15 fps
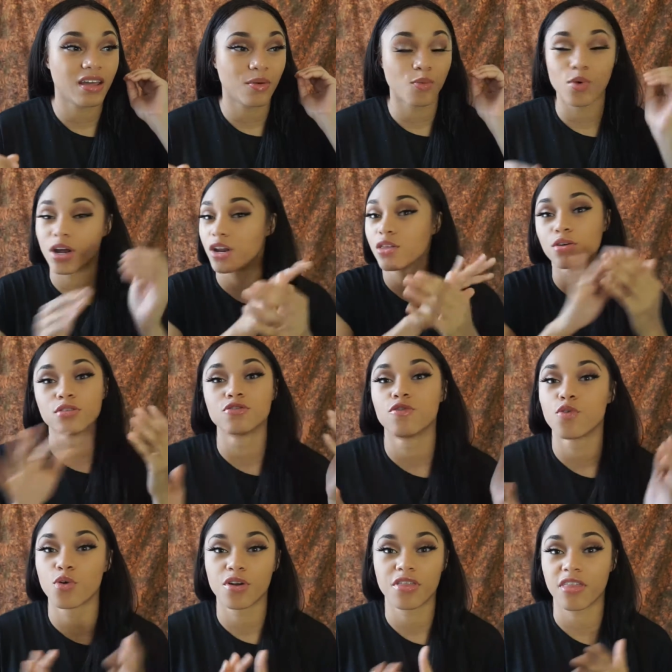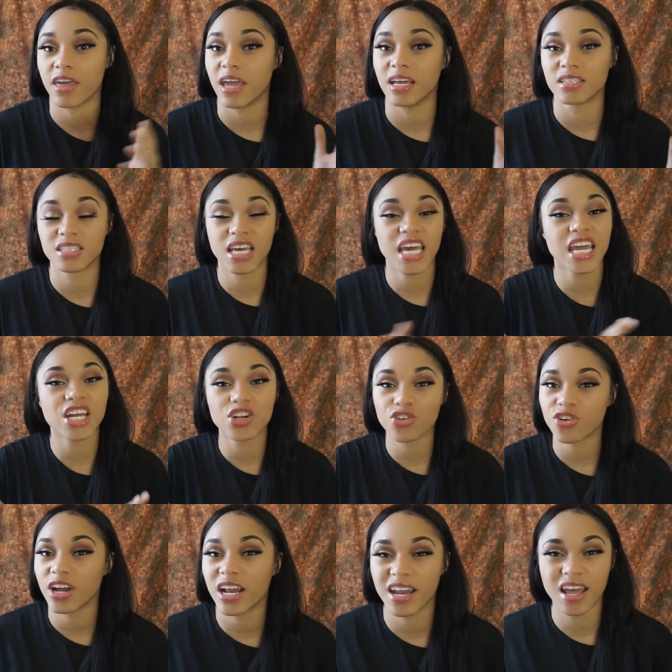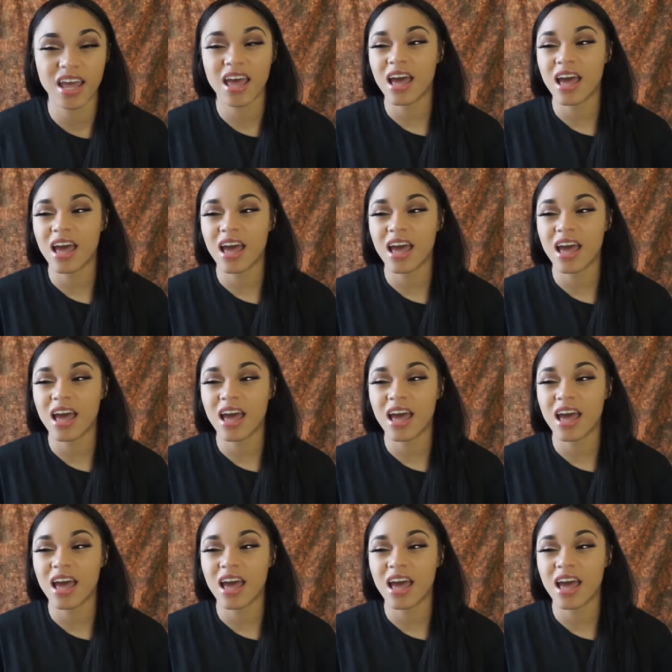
one of those four things: ignorant,